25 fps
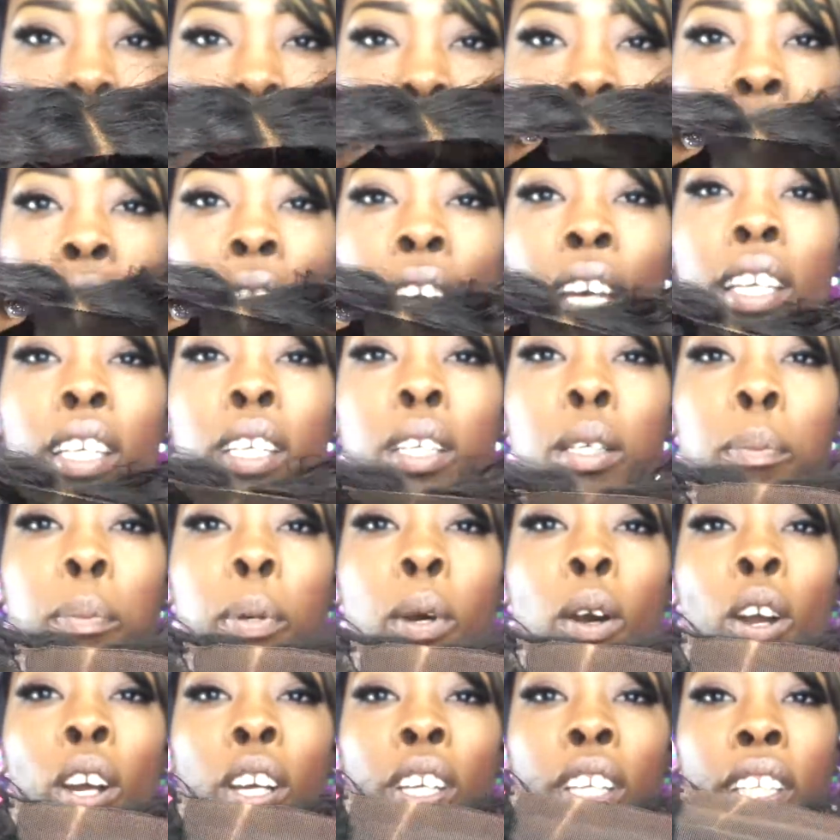But I could
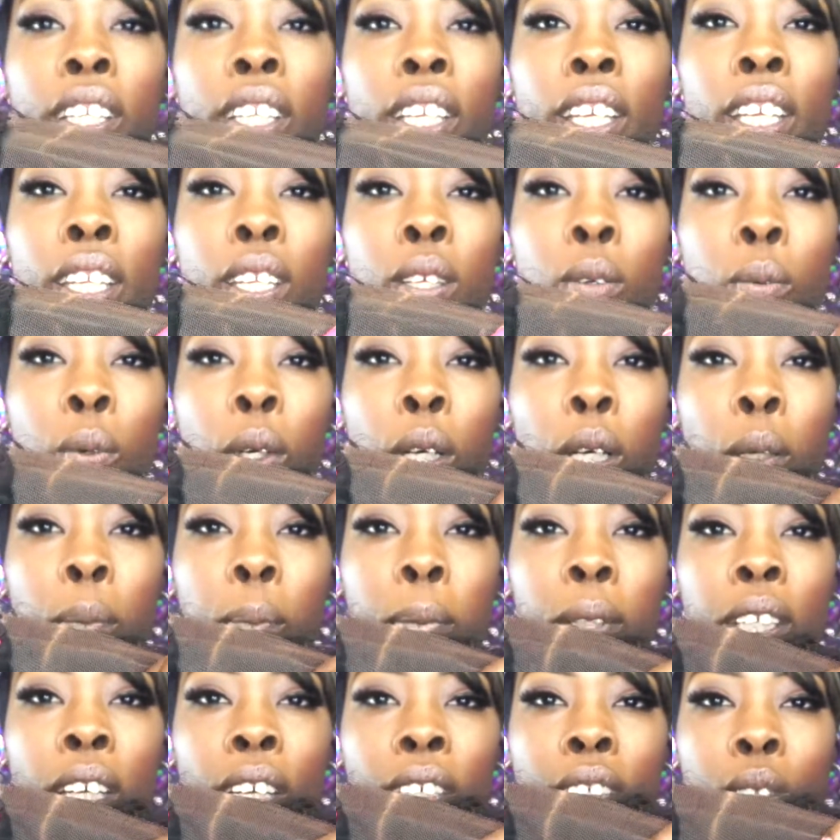part it anywhere,
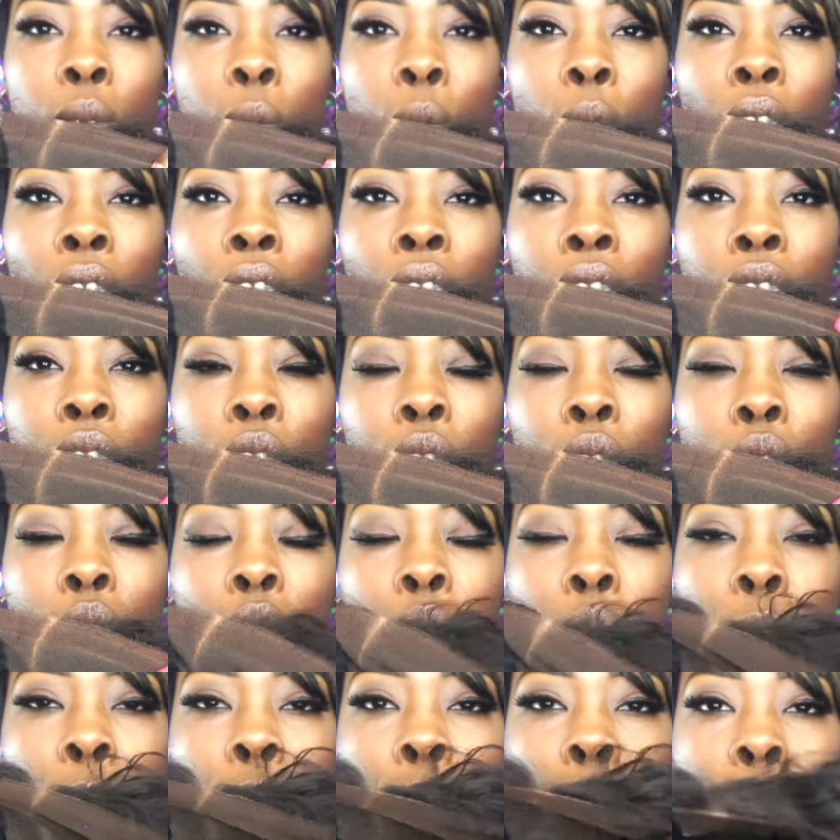but that's where I
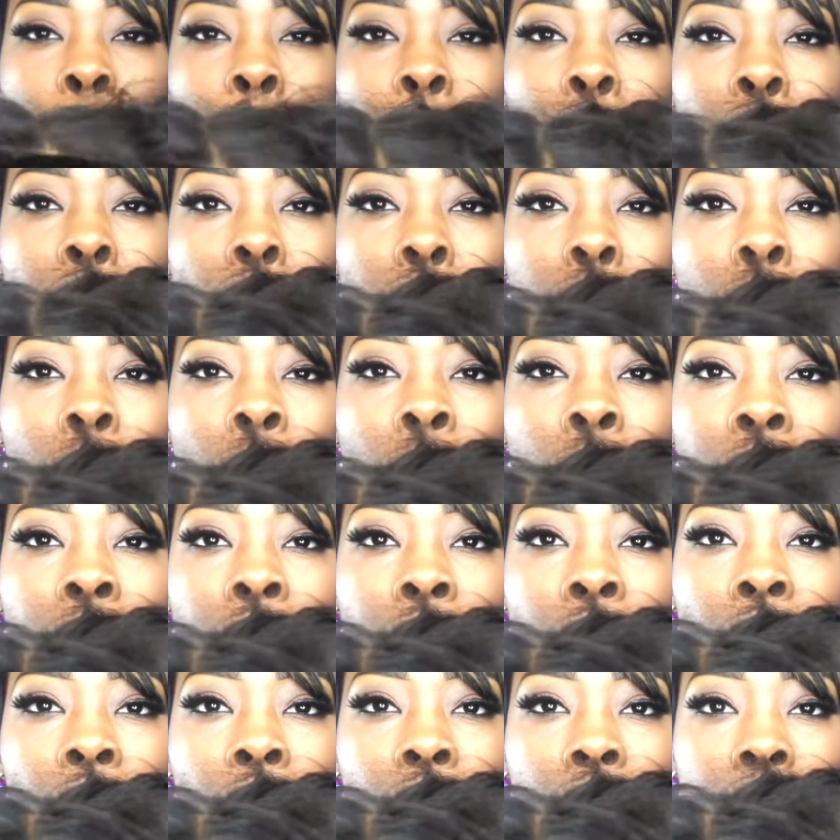chose to put my
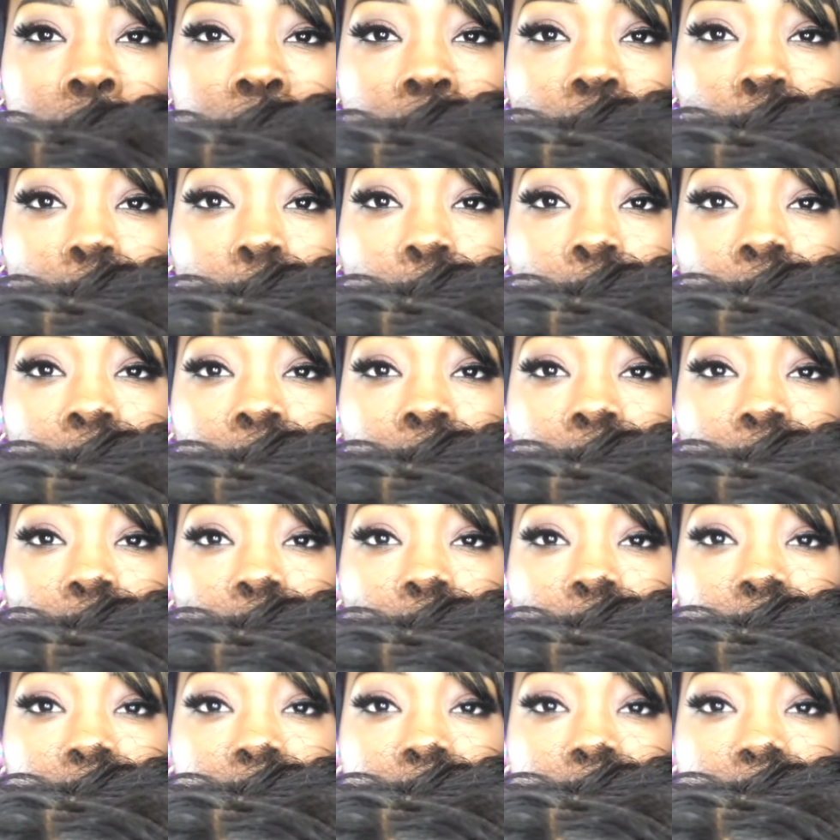parting at, because I wear it
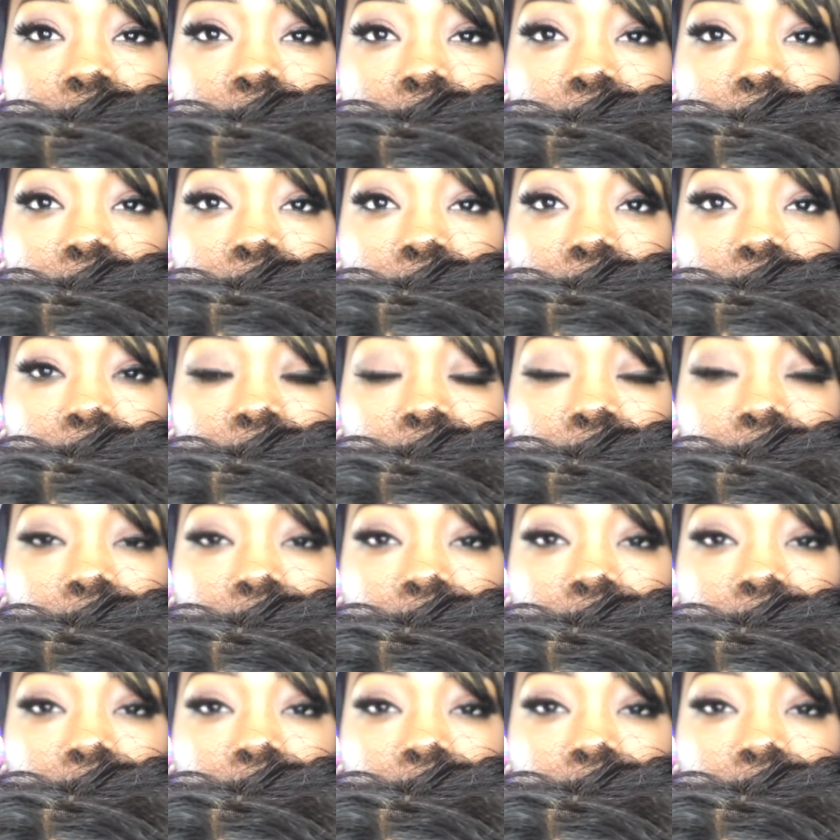on the side.